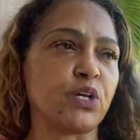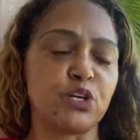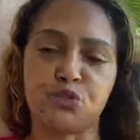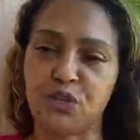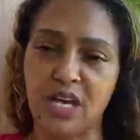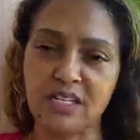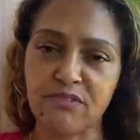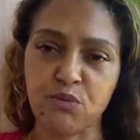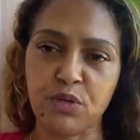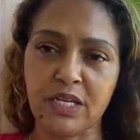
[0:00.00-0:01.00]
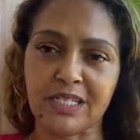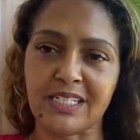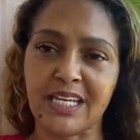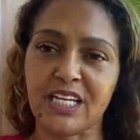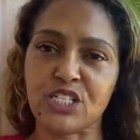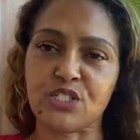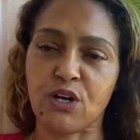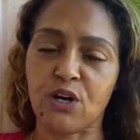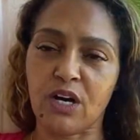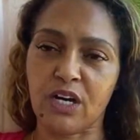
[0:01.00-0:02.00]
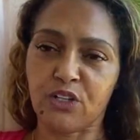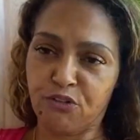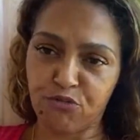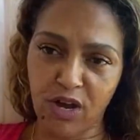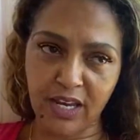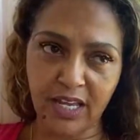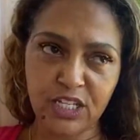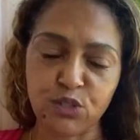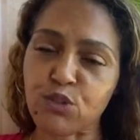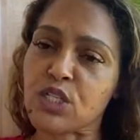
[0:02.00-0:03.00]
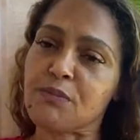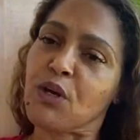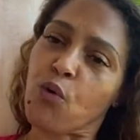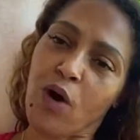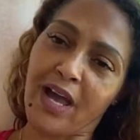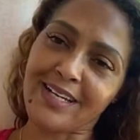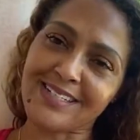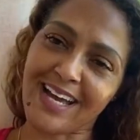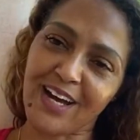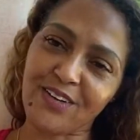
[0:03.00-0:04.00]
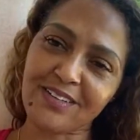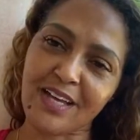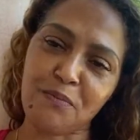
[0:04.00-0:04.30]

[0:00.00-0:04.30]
It goes to the end of the week. Today is Good Friday, so it's going to be quiet in town.